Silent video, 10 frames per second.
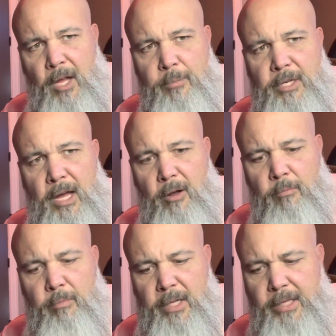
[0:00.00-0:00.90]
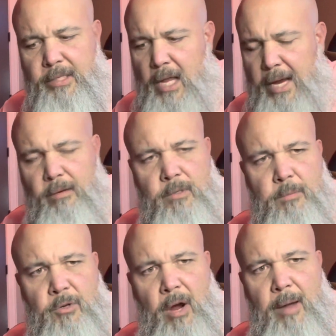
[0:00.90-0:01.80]
helped you out, please like,
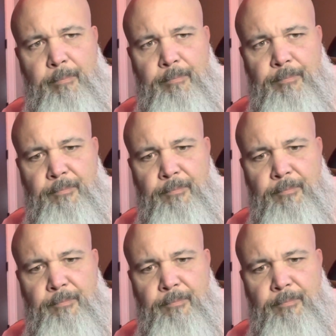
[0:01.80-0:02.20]
subscribe.